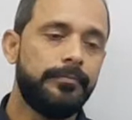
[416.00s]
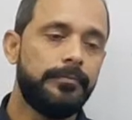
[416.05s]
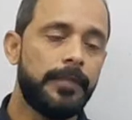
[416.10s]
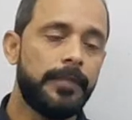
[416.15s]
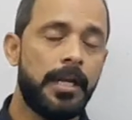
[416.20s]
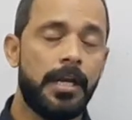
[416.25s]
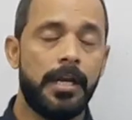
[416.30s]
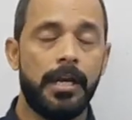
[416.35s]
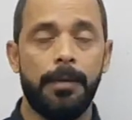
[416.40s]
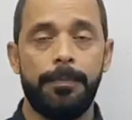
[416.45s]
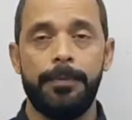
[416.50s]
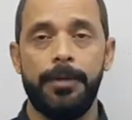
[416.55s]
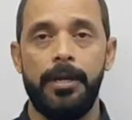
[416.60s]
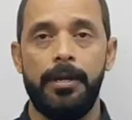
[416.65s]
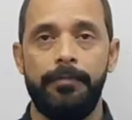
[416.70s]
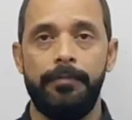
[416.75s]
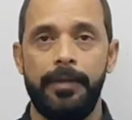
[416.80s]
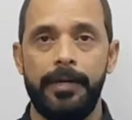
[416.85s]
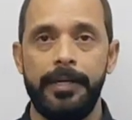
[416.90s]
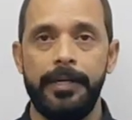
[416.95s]
and
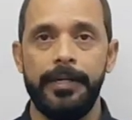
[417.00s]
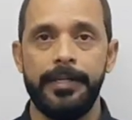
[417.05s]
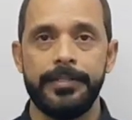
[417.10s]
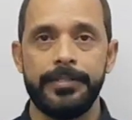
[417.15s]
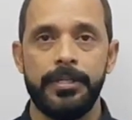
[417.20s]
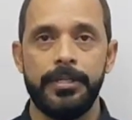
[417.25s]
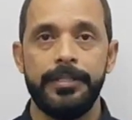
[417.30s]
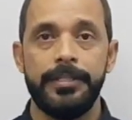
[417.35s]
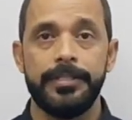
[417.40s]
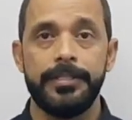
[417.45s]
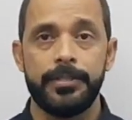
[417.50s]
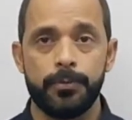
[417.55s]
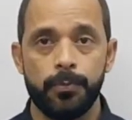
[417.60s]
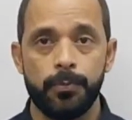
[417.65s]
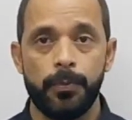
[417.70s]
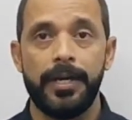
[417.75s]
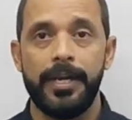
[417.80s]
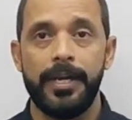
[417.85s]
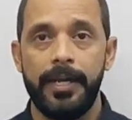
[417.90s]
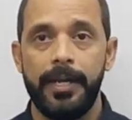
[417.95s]
appear very easily. This is
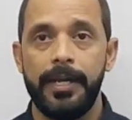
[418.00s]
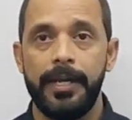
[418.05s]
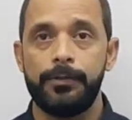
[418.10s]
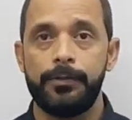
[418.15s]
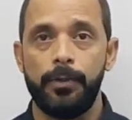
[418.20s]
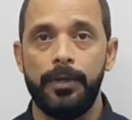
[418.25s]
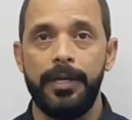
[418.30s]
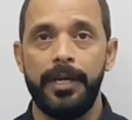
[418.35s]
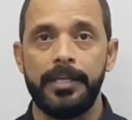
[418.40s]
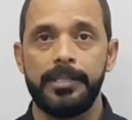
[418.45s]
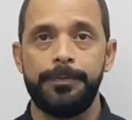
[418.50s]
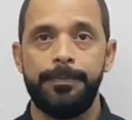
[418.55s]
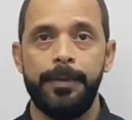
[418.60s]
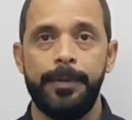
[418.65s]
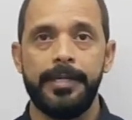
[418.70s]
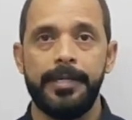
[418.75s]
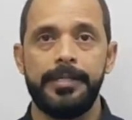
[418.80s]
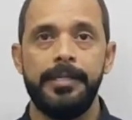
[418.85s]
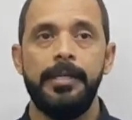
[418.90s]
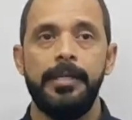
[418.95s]
what I actually
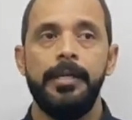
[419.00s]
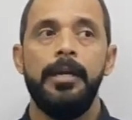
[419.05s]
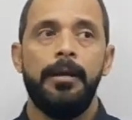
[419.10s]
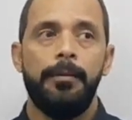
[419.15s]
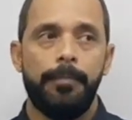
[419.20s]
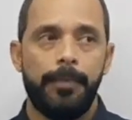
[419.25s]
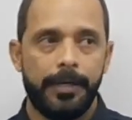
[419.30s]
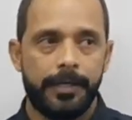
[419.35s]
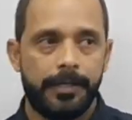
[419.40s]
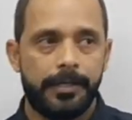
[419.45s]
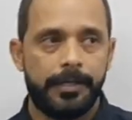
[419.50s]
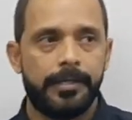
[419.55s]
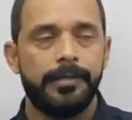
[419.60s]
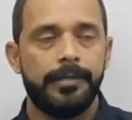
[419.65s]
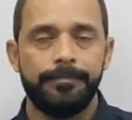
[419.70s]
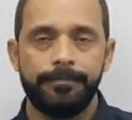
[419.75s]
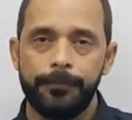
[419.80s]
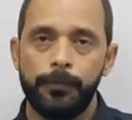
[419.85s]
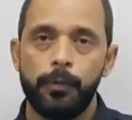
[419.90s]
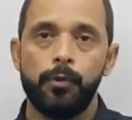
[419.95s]
expect, but
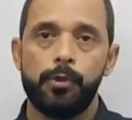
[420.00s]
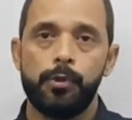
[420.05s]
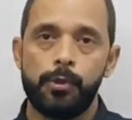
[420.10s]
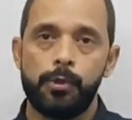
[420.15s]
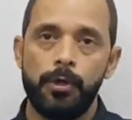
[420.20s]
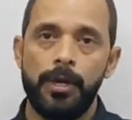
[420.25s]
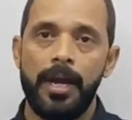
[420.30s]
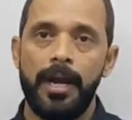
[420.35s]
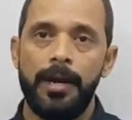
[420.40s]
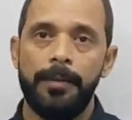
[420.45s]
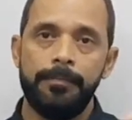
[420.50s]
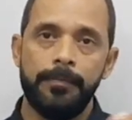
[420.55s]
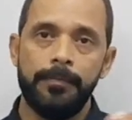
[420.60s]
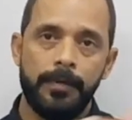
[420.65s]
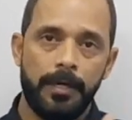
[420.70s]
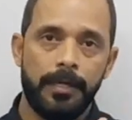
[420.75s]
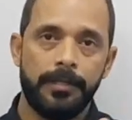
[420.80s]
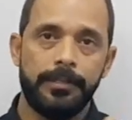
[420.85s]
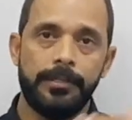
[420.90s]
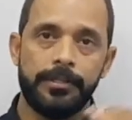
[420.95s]
you should have
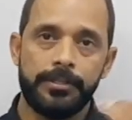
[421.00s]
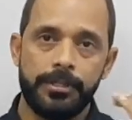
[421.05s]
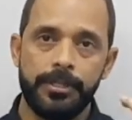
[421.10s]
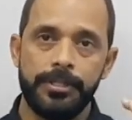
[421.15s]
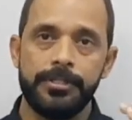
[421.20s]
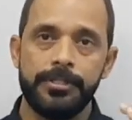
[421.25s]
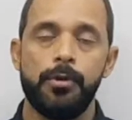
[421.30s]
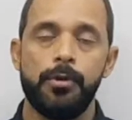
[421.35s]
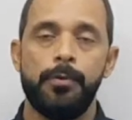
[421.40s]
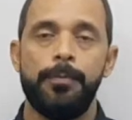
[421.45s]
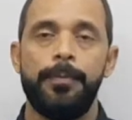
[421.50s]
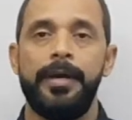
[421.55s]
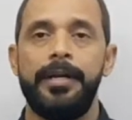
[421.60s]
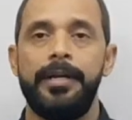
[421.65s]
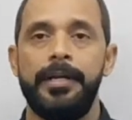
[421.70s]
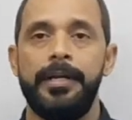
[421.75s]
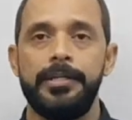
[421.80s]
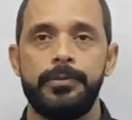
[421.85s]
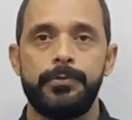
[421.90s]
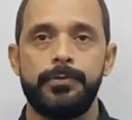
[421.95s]
other things
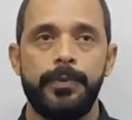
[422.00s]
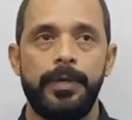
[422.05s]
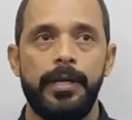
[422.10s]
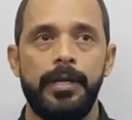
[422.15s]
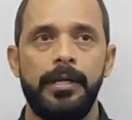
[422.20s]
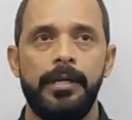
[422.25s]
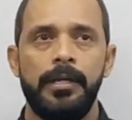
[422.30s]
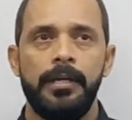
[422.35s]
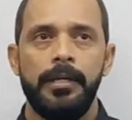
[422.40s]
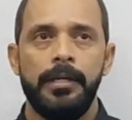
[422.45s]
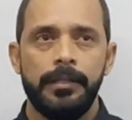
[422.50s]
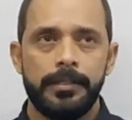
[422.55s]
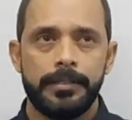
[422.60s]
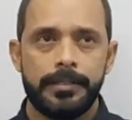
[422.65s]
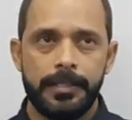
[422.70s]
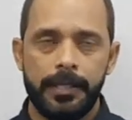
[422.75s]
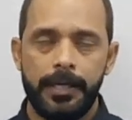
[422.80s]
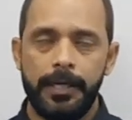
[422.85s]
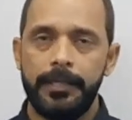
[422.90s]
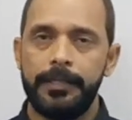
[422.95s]
mind as well. The
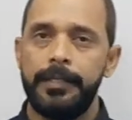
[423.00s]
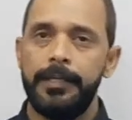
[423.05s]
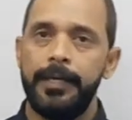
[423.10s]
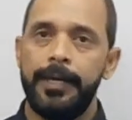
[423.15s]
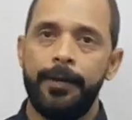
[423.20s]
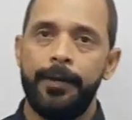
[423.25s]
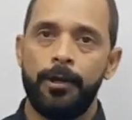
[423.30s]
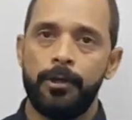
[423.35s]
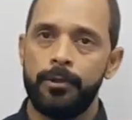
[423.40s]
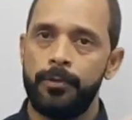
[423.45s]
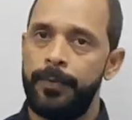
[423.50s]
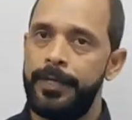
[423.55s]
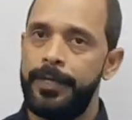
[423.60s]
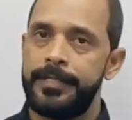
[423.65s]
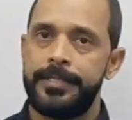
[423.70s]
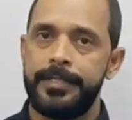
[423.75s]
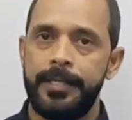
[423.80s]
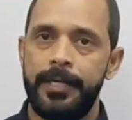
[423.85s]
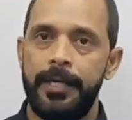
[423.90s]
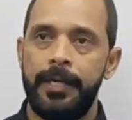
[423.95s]
second thing I
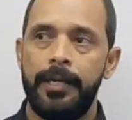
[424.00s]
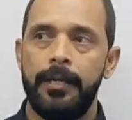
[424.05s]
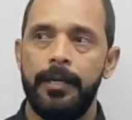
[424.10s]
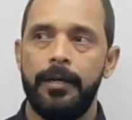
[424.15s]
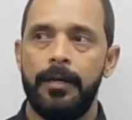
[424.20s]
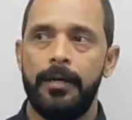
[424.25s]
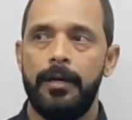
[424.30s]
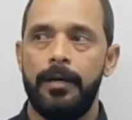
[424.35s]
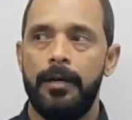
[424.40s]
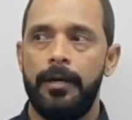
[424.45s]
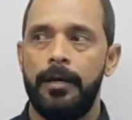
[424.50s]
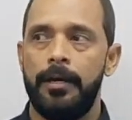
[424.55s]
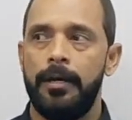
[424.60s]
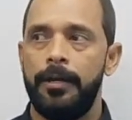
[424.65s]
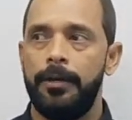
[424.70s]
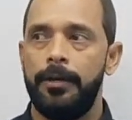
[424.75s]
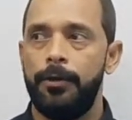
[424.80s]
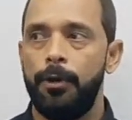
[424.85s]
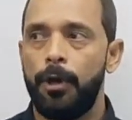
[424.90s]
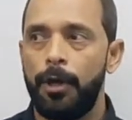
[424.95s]
always say,
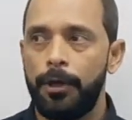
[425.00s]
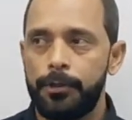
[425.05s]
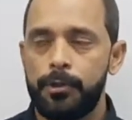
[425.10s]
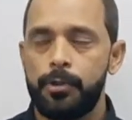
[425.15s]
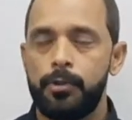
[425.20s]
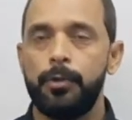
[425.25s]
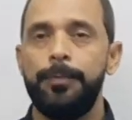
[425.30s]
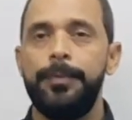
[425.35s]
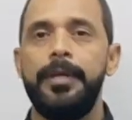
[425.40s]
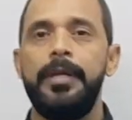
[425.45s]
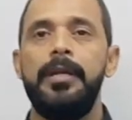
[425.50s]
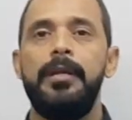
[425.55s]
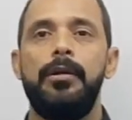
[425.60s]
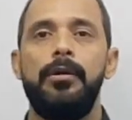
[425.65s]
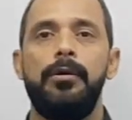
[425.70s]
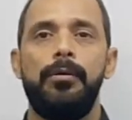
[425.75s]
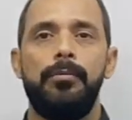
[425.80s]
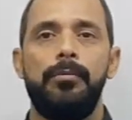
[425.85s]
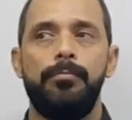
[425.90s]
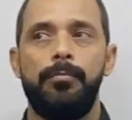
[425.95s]
not to
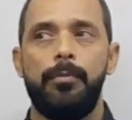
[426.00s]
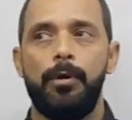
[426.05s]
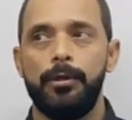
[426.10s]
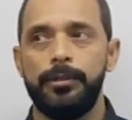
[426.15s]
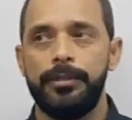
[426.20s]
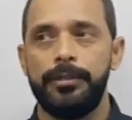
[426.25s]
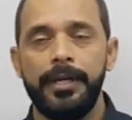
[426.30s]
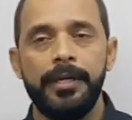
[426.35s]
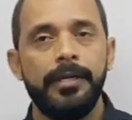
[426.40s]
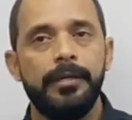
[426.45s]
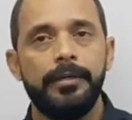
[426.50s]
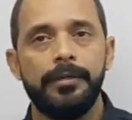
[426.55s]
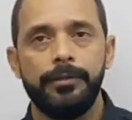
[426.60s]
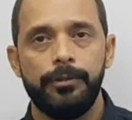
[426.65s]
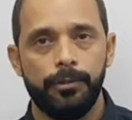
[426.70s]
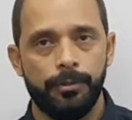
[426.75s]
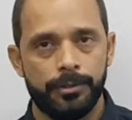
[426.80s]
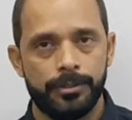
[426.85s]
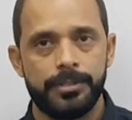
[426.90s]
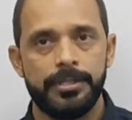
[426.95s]
be bothering
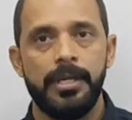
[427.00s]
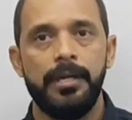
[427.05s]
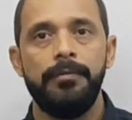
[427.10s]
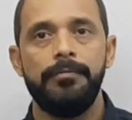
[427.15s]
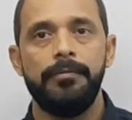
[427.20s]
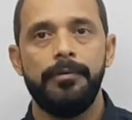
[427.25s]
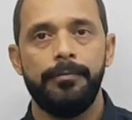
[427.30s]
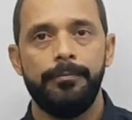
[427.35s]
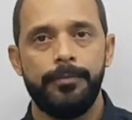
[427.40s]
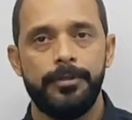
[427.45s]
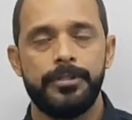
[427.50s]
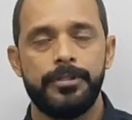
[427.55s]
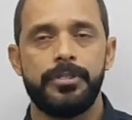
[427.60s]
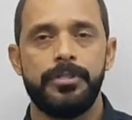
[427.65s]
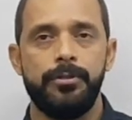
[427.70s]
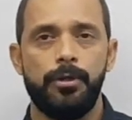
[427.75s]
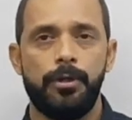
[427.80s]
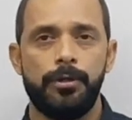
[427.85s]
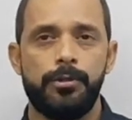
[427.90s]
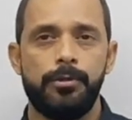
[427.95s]
yourself, means
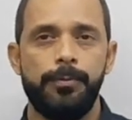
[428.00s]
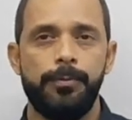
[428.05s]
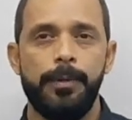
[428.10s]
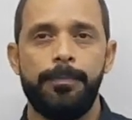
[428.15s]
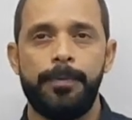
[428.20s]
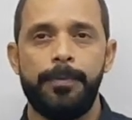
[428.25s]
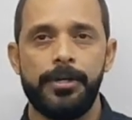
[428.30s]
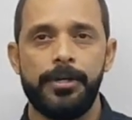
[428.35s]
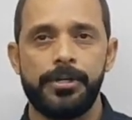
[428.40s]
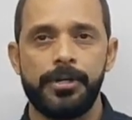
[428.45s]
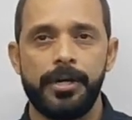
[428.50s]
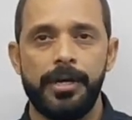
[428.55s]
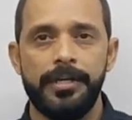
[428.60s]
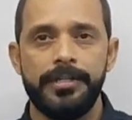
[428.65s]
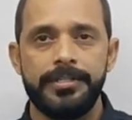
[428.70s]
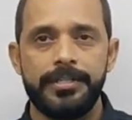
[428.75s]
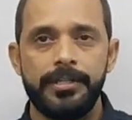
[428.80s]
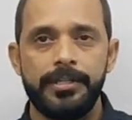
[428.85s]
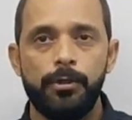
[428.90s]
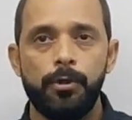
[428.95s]
not to be
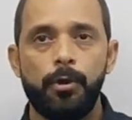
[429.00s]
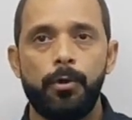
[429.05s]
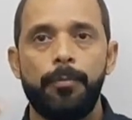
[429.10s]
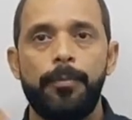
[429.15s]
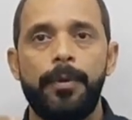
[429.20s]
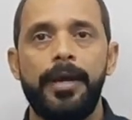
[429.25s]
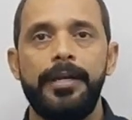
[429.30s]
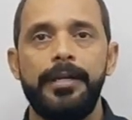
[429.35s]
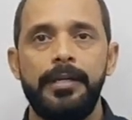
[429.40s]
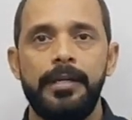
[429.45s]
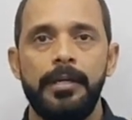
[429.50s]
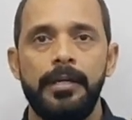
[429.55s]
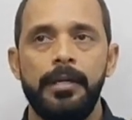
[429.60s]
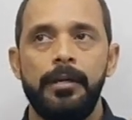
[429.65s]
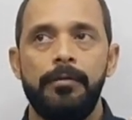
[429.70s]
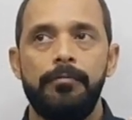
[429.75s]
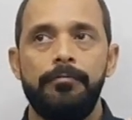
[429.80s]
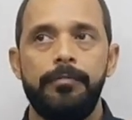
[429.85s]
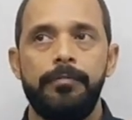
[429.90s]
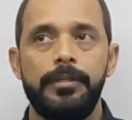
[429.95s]
pressurizing your mind
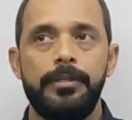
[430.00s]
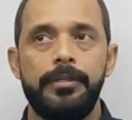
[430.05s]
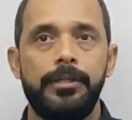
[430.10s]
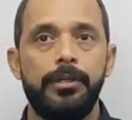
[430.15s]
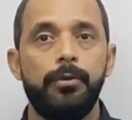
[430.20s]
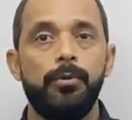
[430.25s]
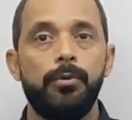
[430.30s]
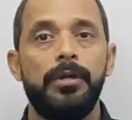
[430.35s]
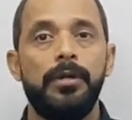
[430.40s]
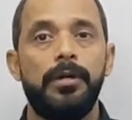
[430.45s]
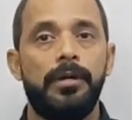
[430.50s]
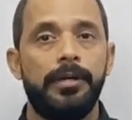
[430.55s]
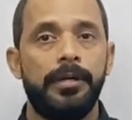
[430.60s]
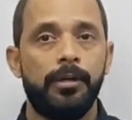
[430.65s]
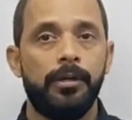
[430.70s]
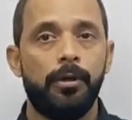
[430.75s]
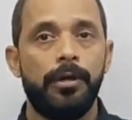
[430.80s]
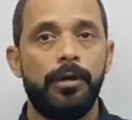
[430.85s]
with the new learning.